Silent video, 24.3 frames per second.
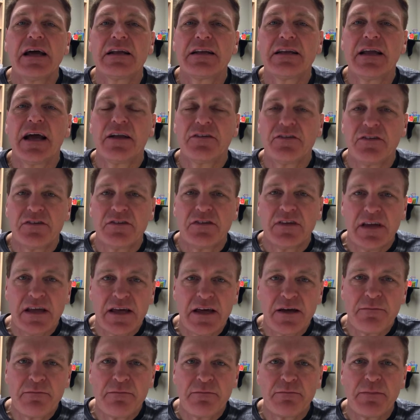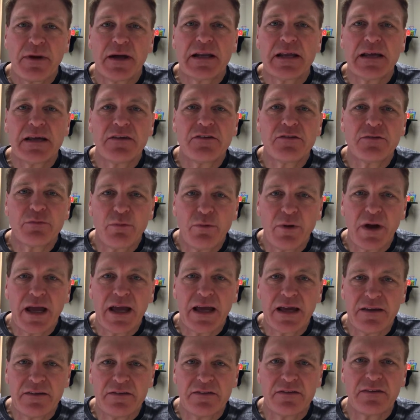not just him, but his
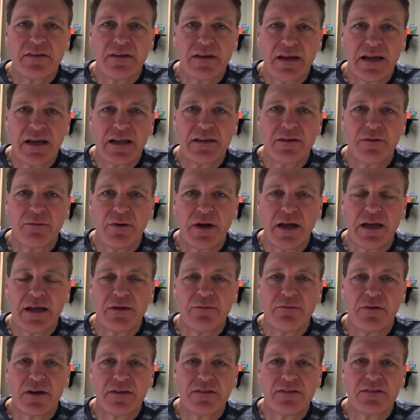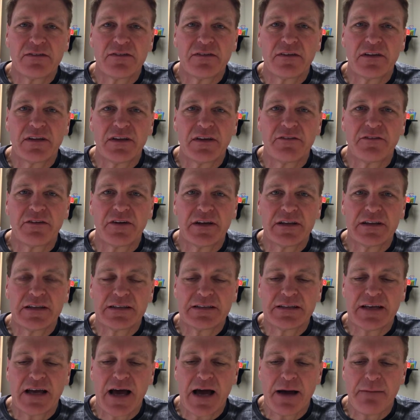ways and the way he wants us to live at the
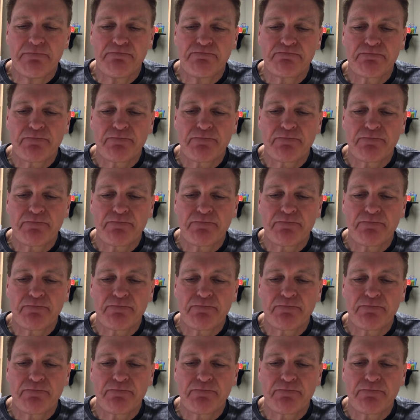top.